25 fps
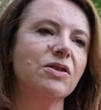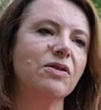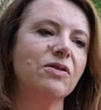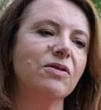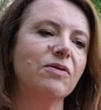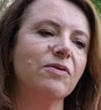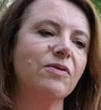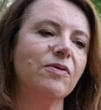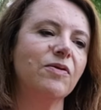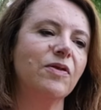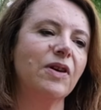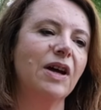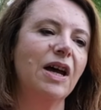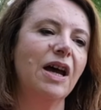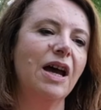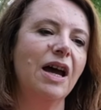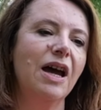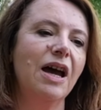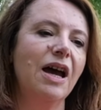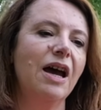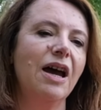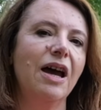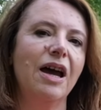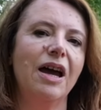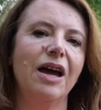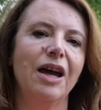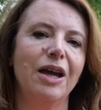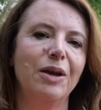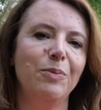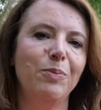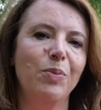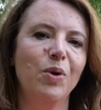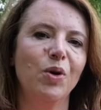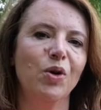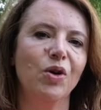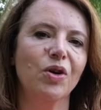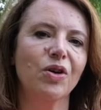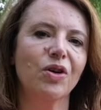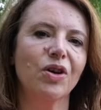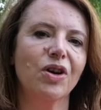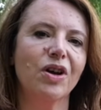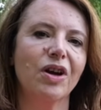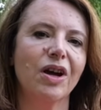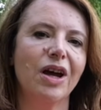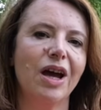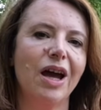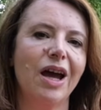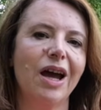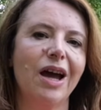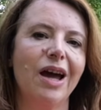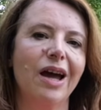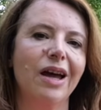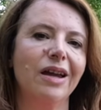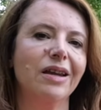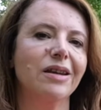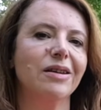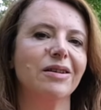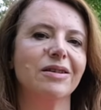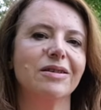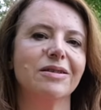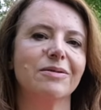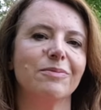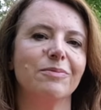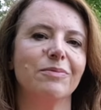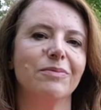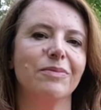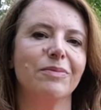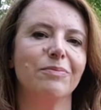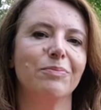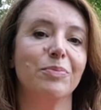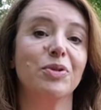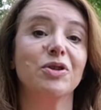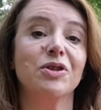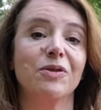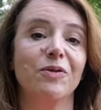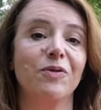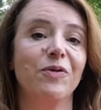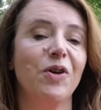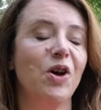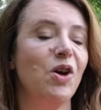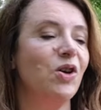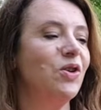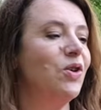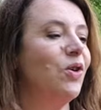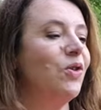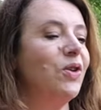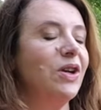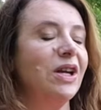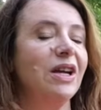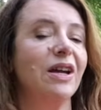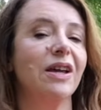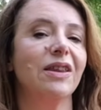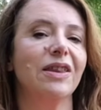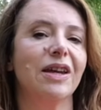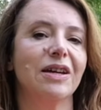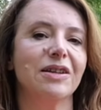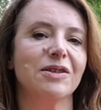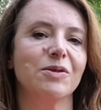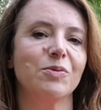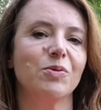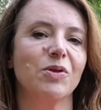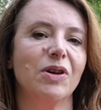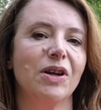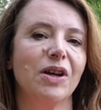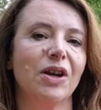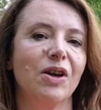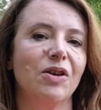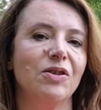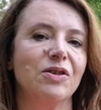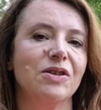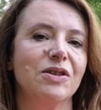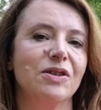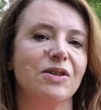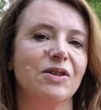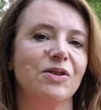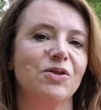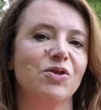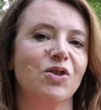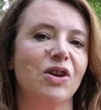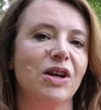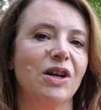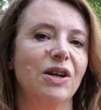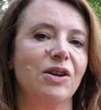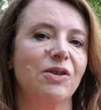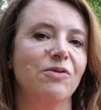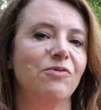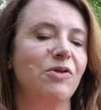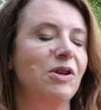of a book and put a fern on it, and that's what I'm going to try and